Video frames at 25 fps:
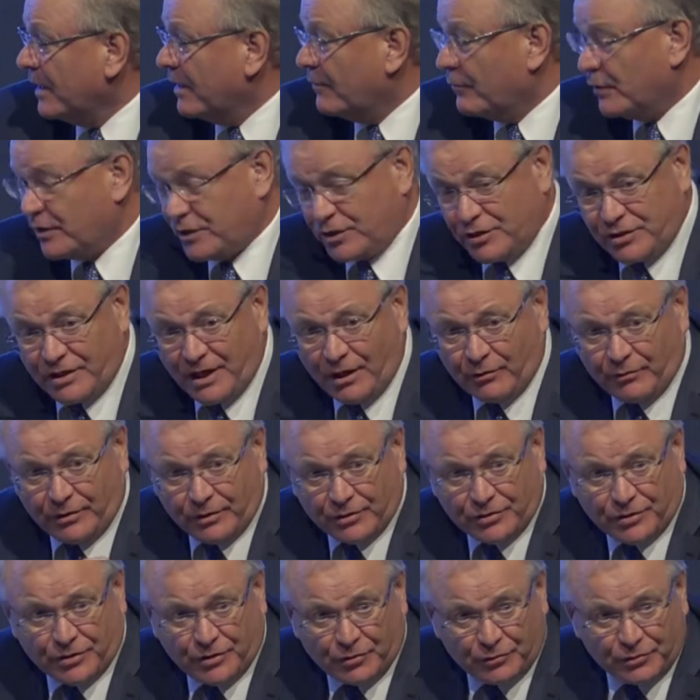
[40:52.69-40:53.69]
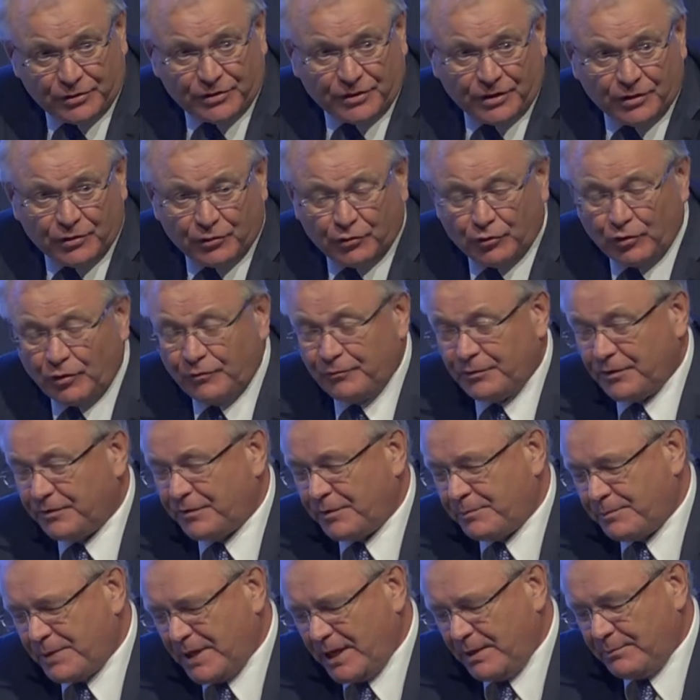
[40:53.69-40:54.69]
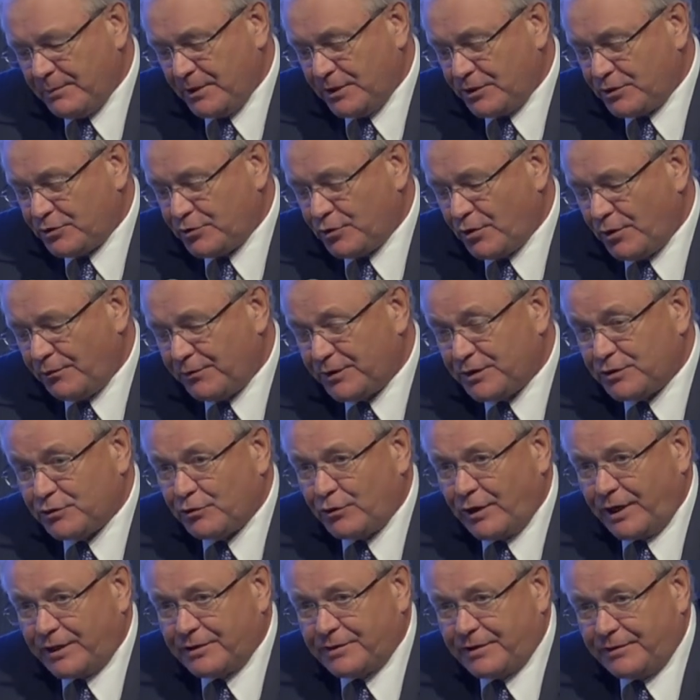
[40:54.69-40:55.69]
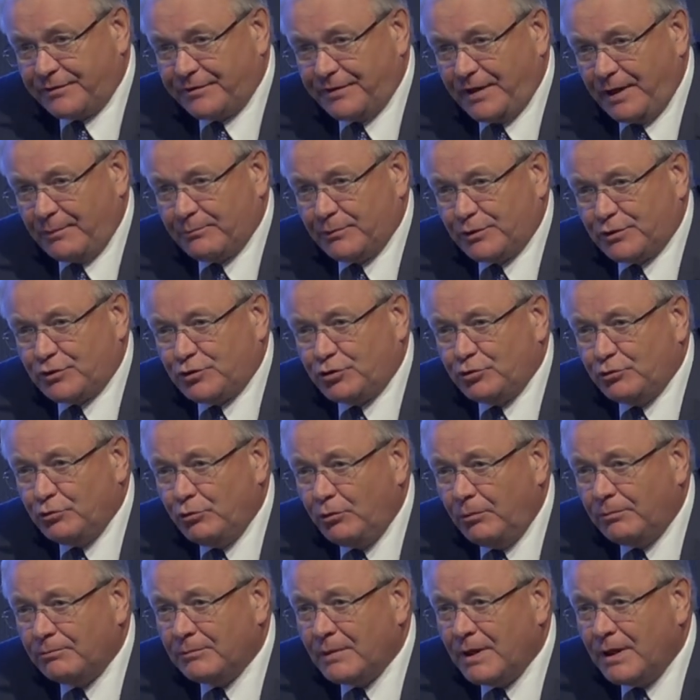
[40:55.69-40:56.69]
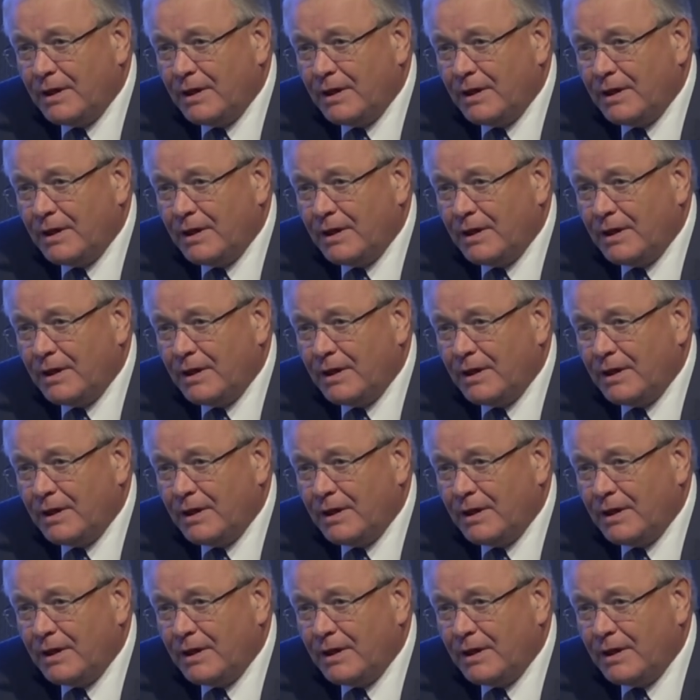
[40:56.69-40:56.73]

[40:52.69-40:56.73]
which is now introduced in Europe with a payment service directive number 2.